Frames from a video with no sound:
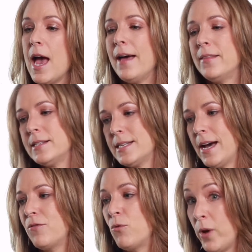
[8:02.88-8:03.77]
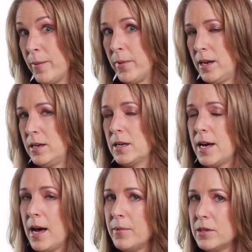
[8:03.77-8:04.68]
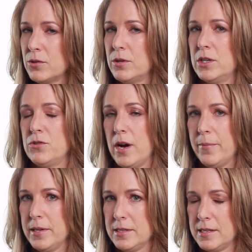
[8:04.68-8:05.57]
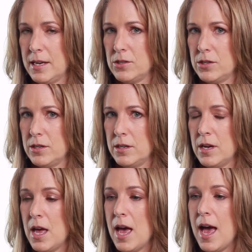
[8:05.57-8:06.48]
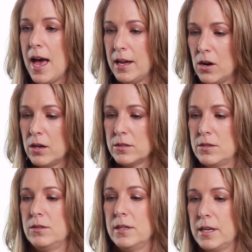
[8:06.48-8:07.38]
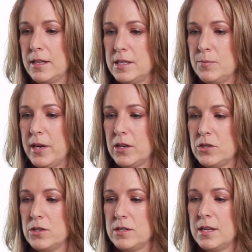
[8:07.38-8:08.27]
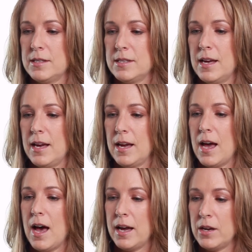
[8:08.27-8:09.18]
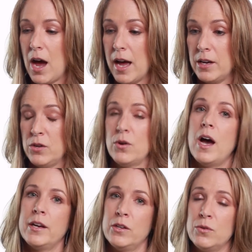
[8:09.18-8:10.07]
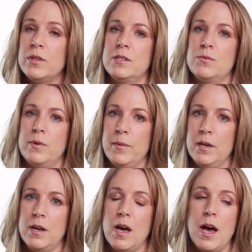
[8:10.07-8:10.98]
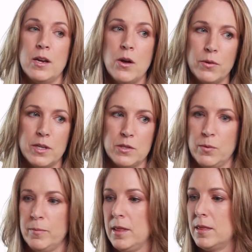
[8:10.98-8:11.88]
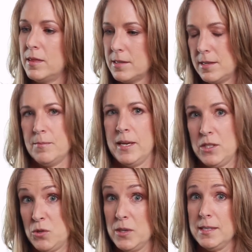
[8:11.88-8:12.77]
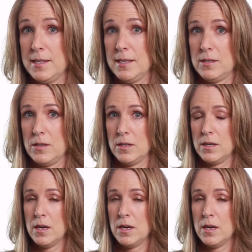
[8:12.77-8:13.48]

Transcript: And then to have women come into our drop-in center and also look at these pictures and say, I, I, knew, I knew these women, I know these women, this is my street sister.